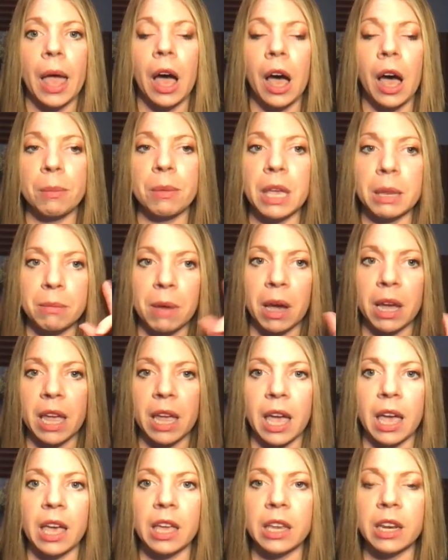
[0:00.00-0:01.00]
in my
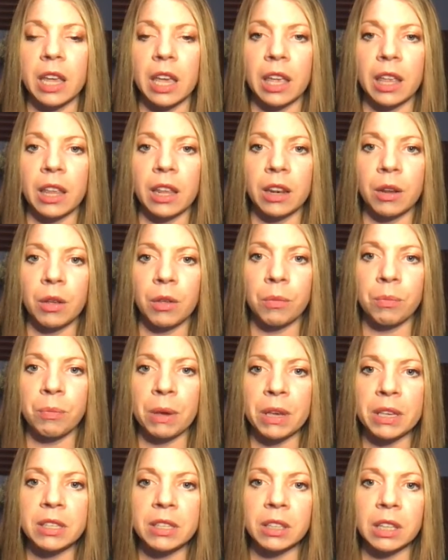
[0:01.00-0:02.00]
head. And
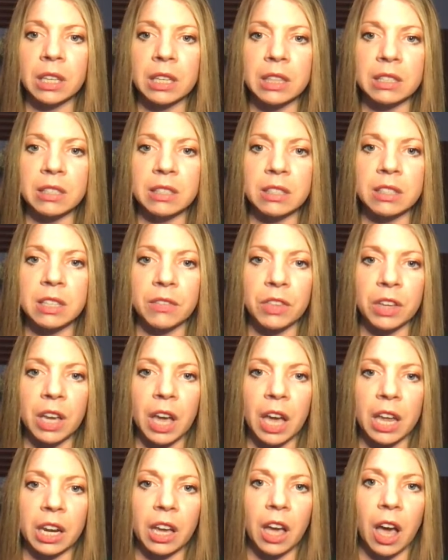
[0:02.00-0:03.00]
basically this is stuff that
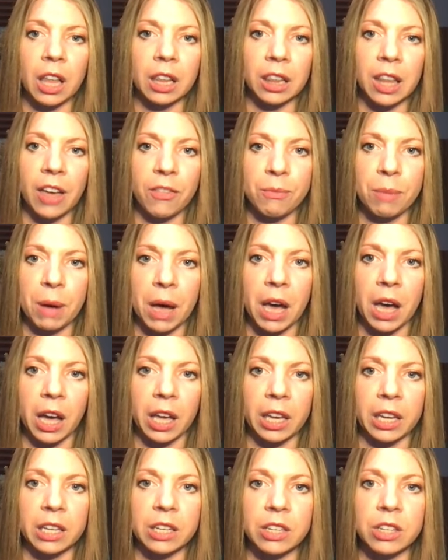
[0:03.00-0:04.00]
kind of got left
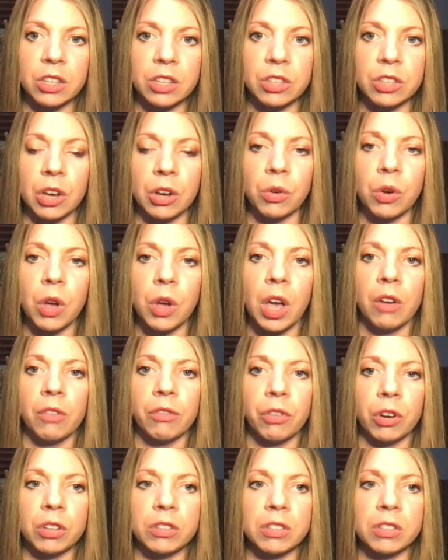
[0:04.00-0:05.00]
behind. So
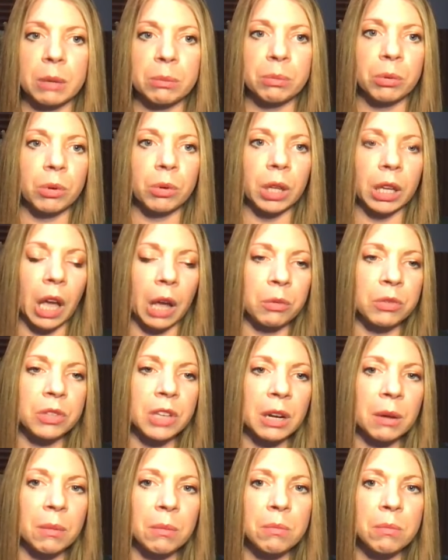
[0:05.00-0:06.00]
for example, like I was
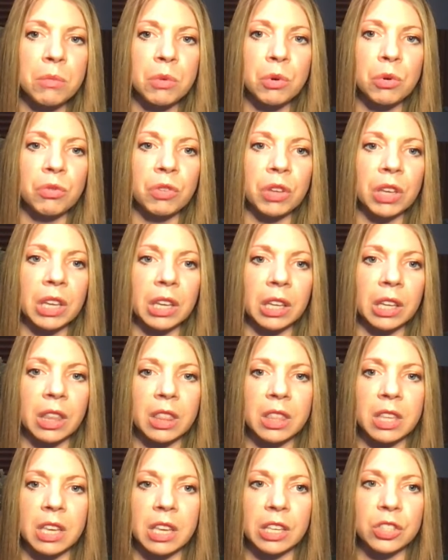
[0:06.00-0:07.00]
kind of moving
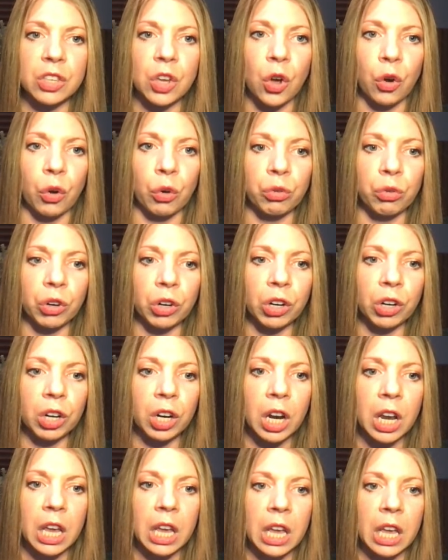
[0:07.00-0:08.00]
these over
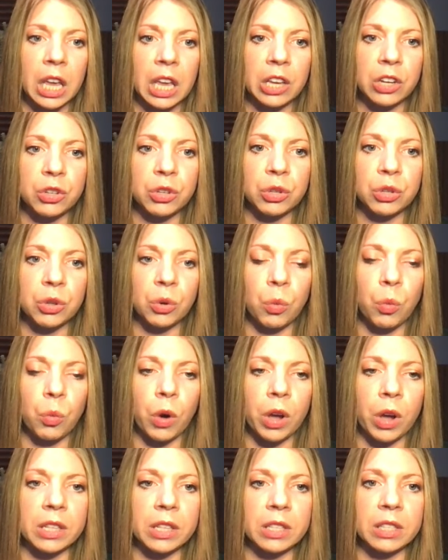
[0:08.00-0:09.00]
into the
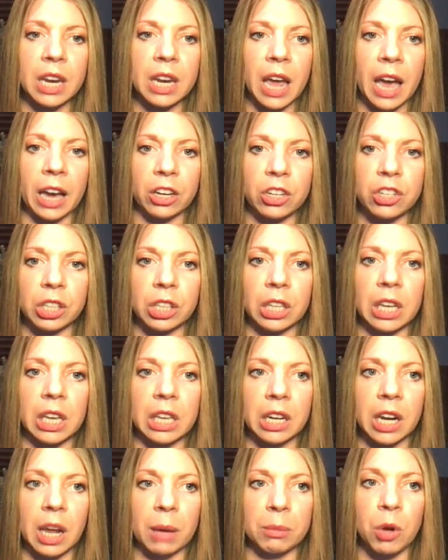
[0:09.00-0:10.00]
ones that actually
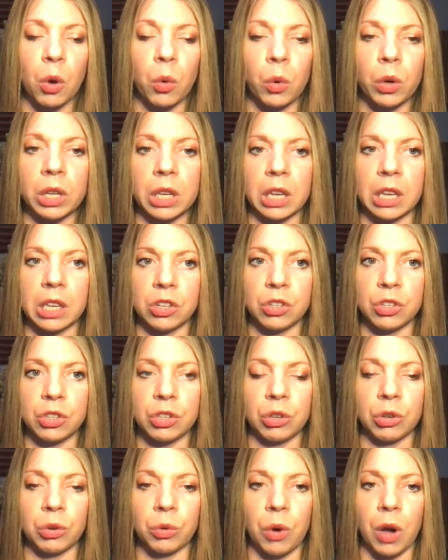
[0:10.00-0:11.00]
ended up going
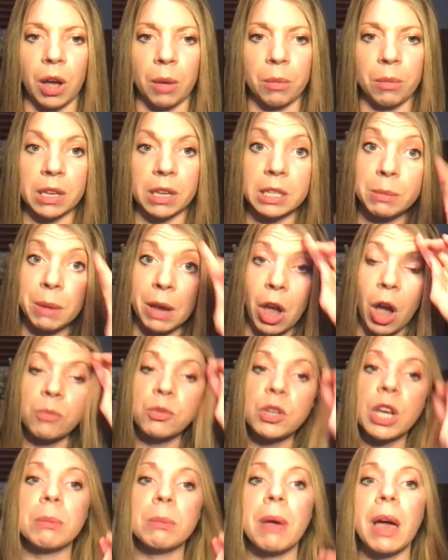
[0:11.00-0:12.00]
into my
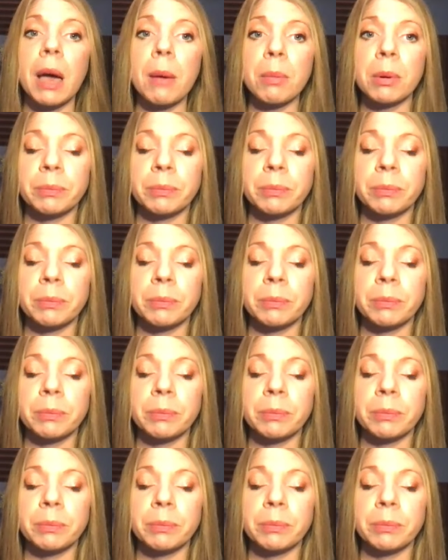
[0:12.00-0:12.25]
object map,